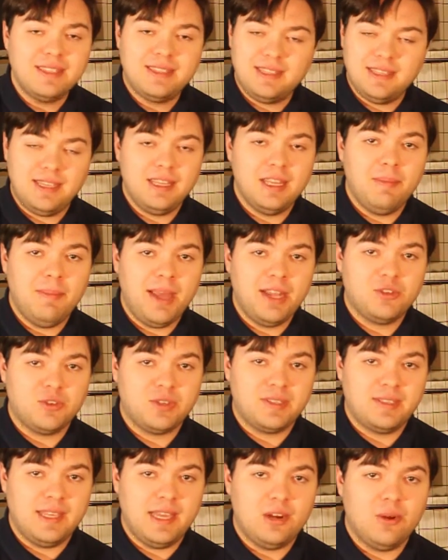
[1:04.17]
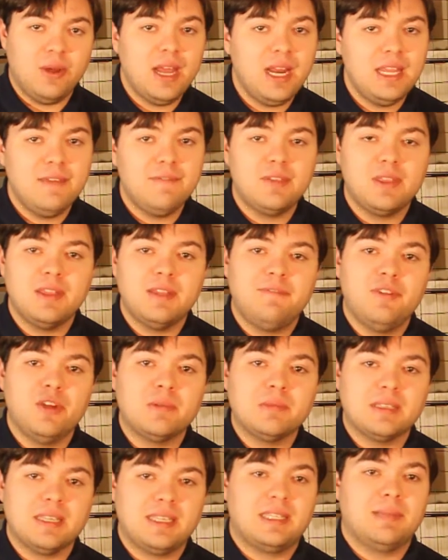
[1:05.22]
seen The Matrix yet, or any of the
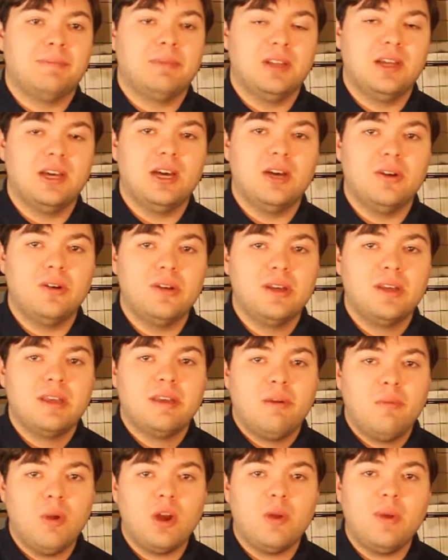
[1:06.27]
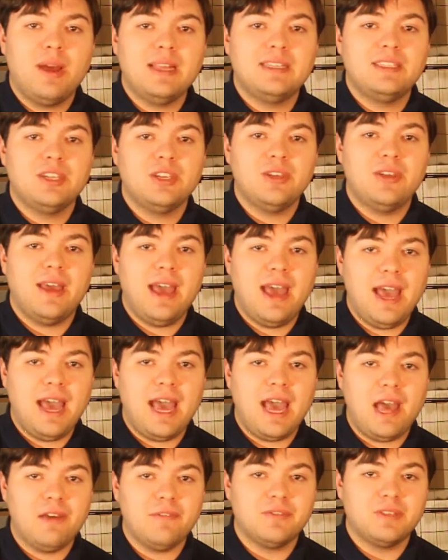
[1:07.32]
films listed below, and want to wait until you
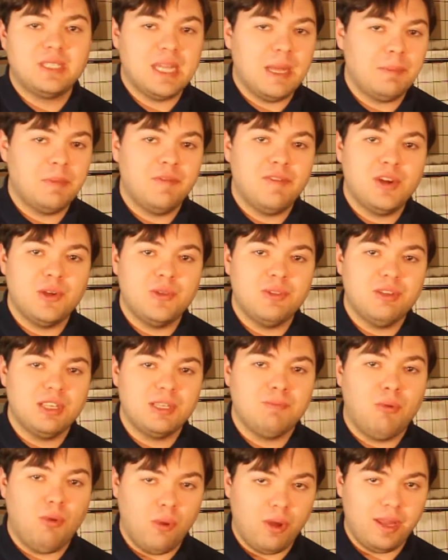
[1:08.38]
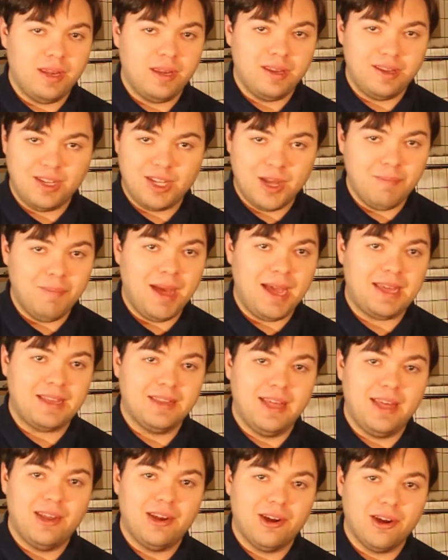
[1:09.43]
have, stop the video at this point and come back
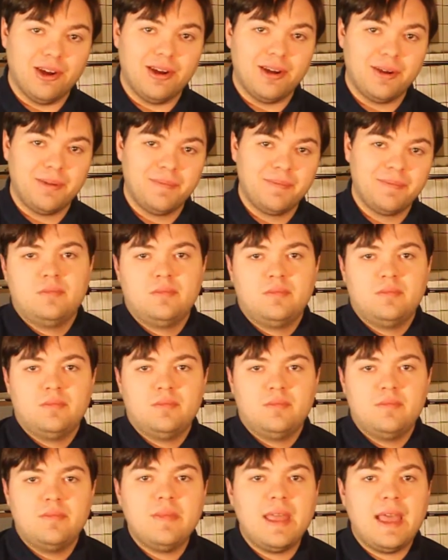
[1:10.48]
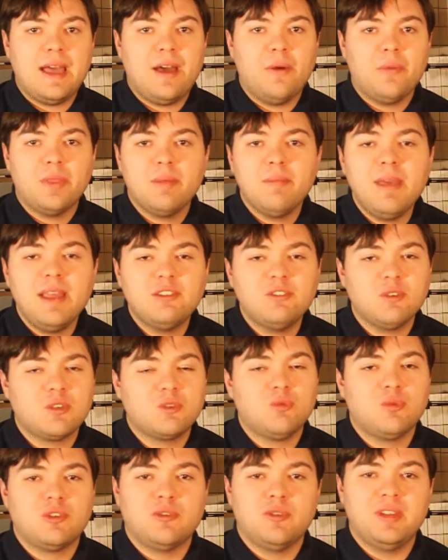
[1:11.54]
later. Now, The Matrix
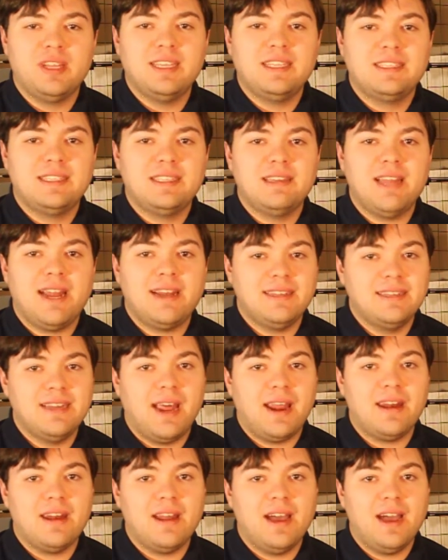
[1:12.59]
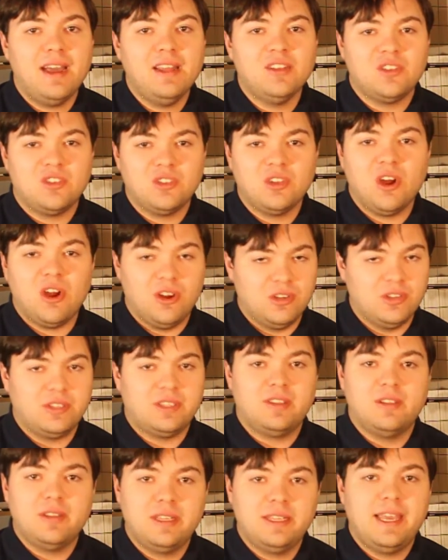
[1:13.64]
was released in 1999,
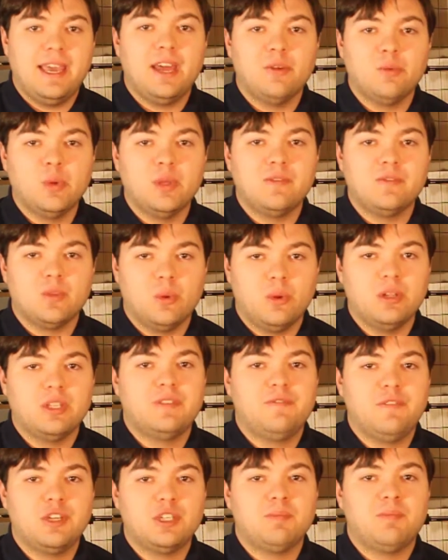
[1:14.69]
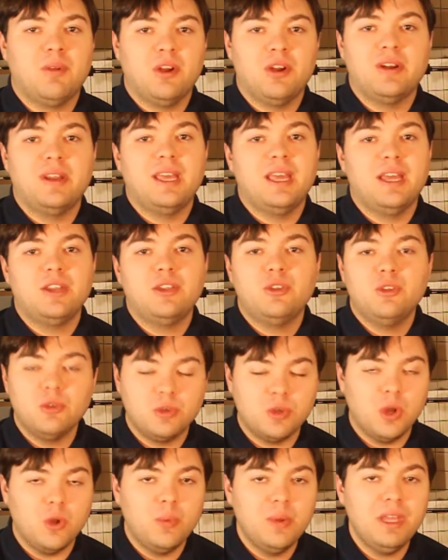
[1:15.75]
stars Keanu Reeves, Lawrence Fishburne, and
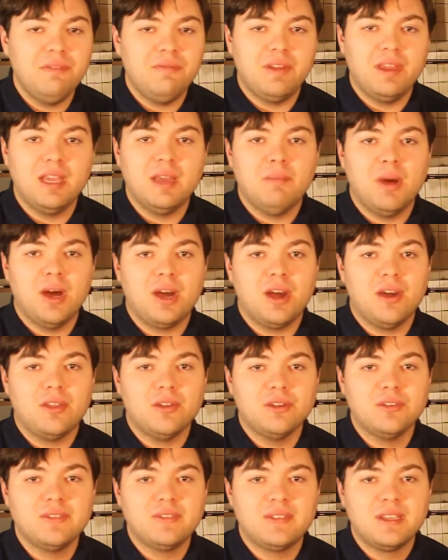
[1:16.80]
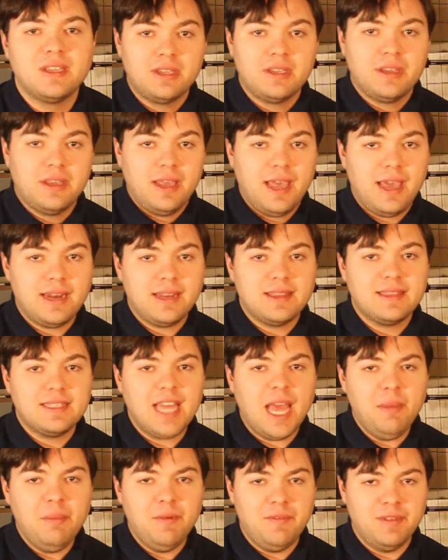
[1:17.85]
Hugo Weaving, among others. And at the
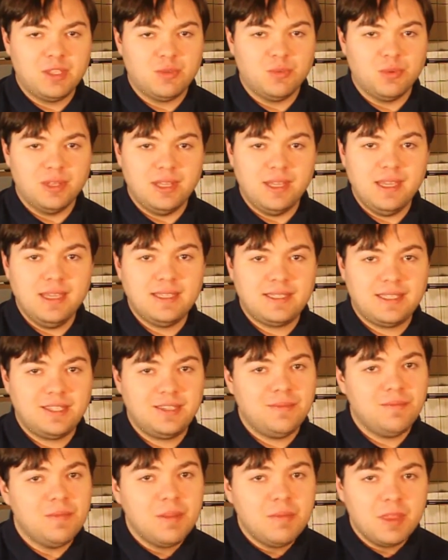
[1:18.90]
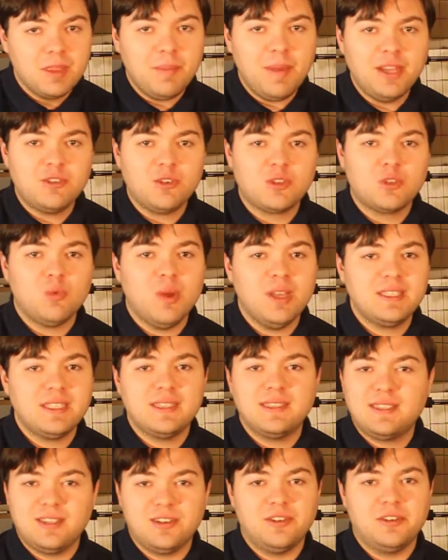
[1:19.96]
time of its release, The Matrix was
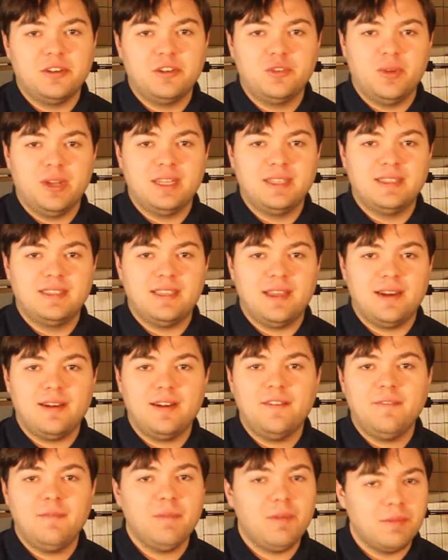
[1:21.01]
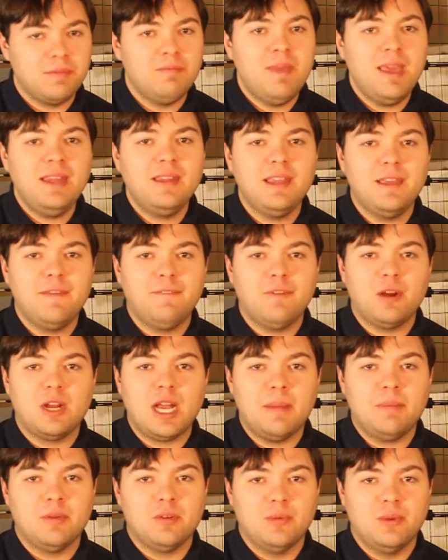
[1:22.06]
considered a trendsetter, mainly for a
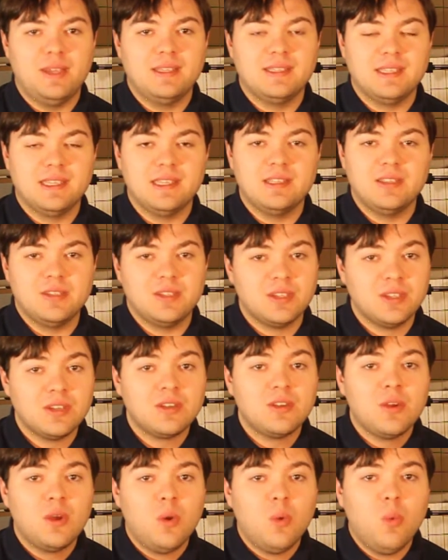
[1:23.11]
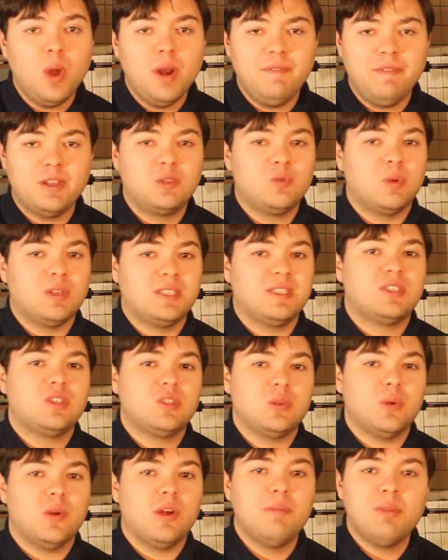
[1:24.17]
couple of reasons. One of which was its
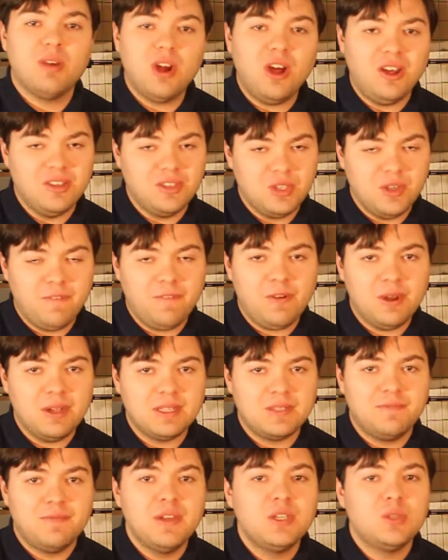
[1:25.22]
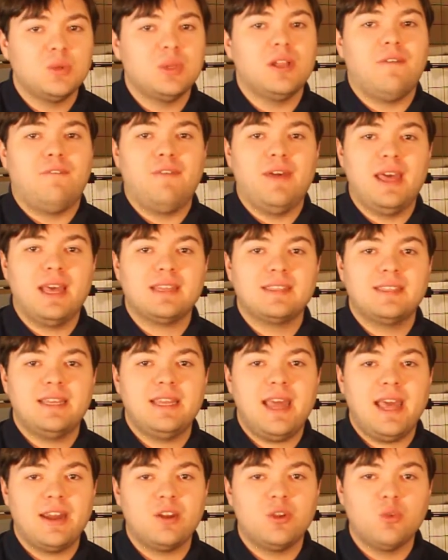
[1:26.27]
story, but also for its visual effects. It
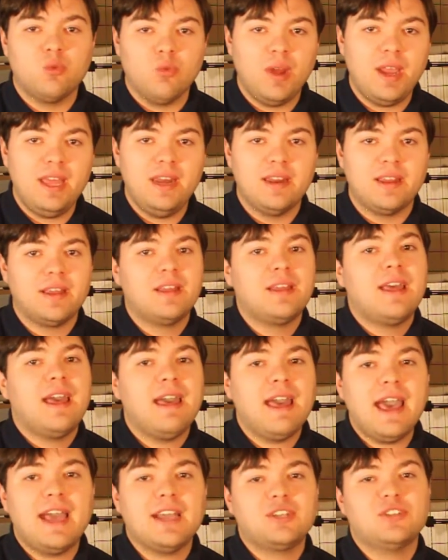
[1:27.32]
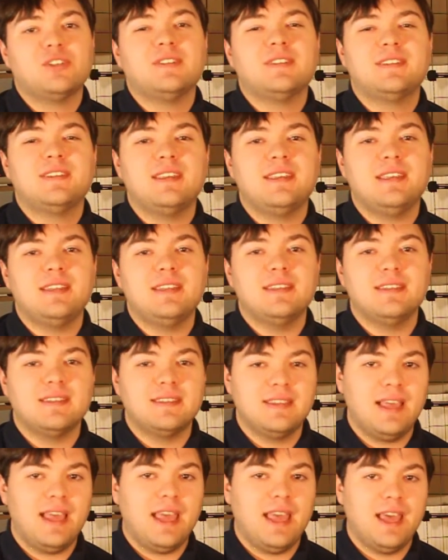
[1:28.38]
had great action
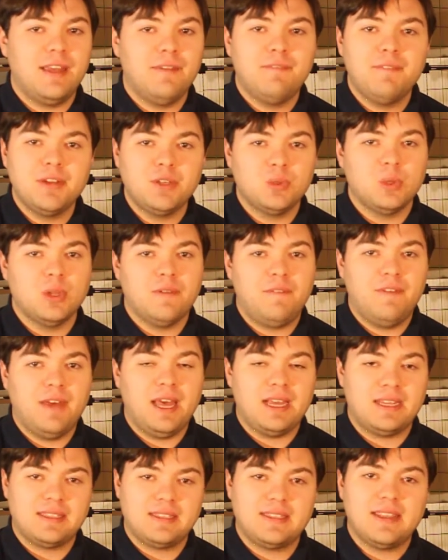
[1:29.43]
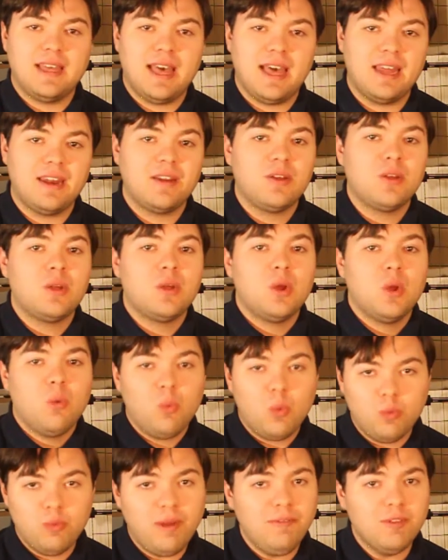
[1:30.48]
scenes and visual effects that
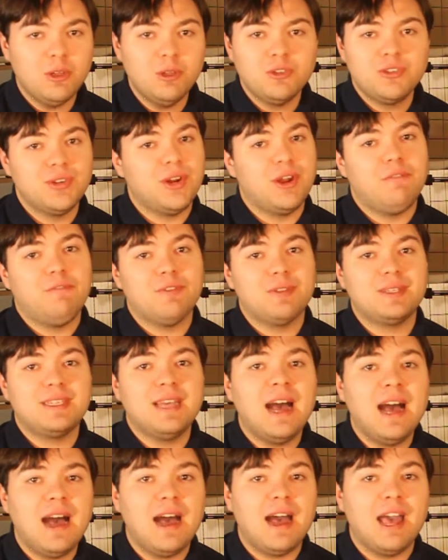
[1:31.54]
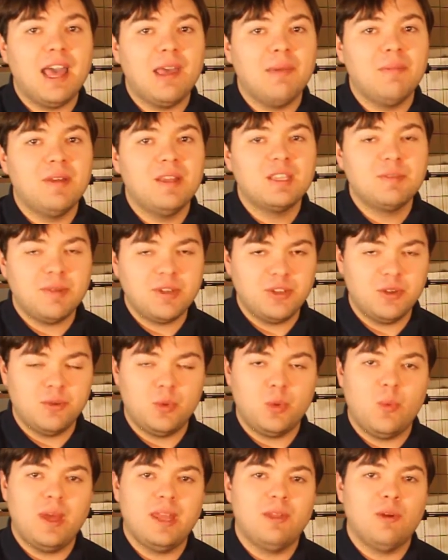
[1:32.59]
were revolutionary for the time, especially in
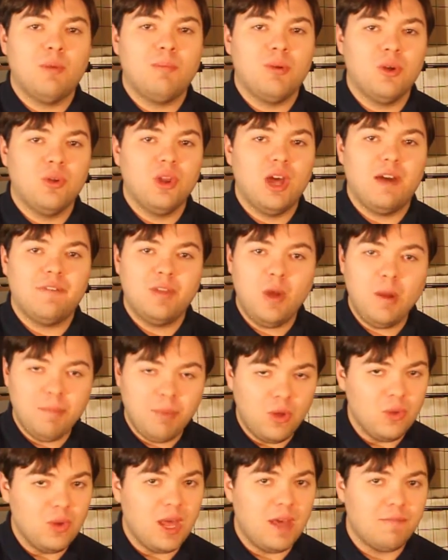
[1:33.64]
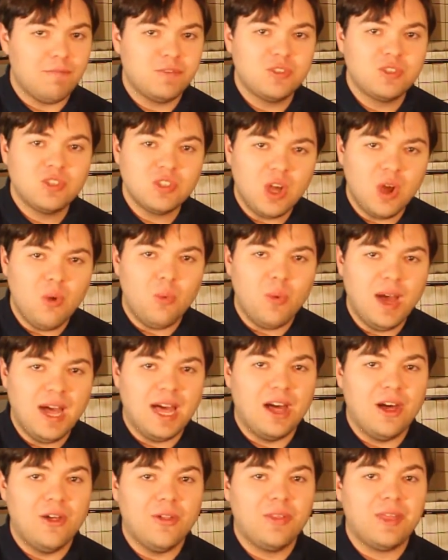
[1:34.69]
the way they were pulled off. They were pulled off so
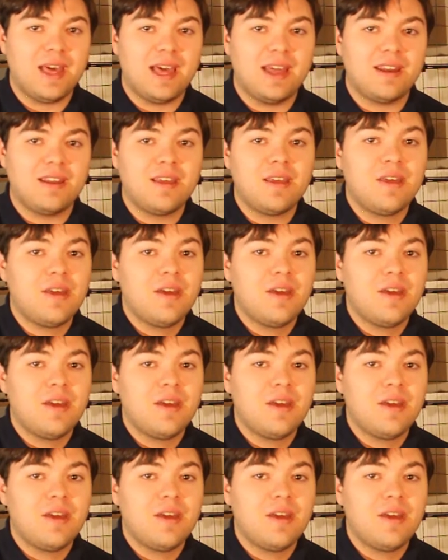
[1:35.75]
well that